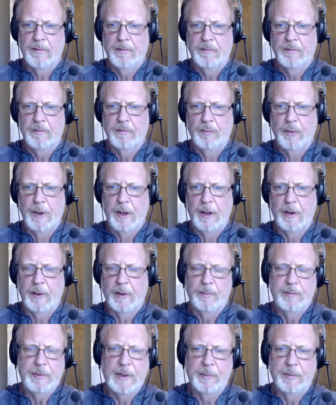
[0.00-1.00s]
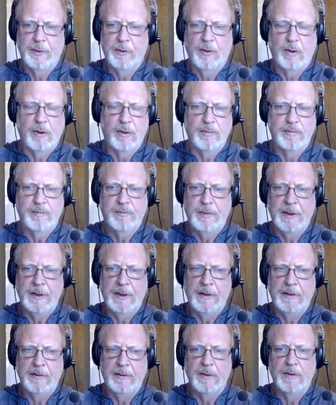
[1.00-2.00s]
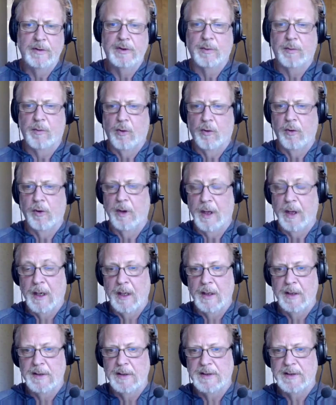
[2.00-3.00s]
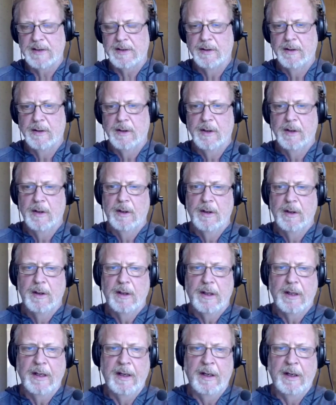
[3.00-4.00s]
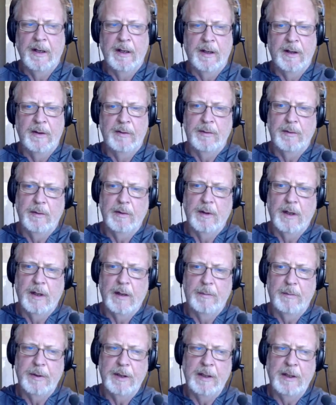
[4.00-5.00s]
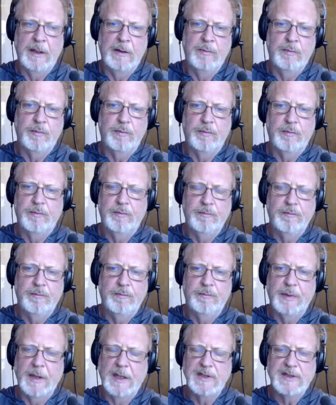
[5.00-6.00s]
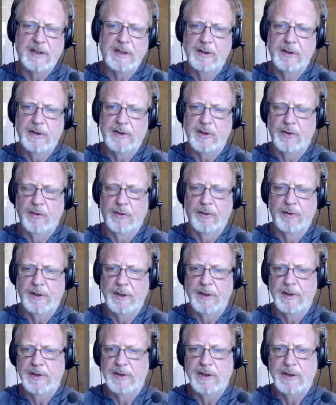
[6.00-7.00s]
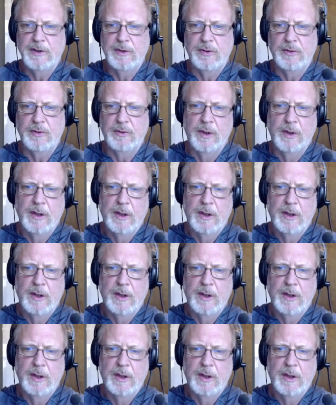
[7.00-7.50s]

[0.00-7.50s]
where people are being demoralized and being basically turned into,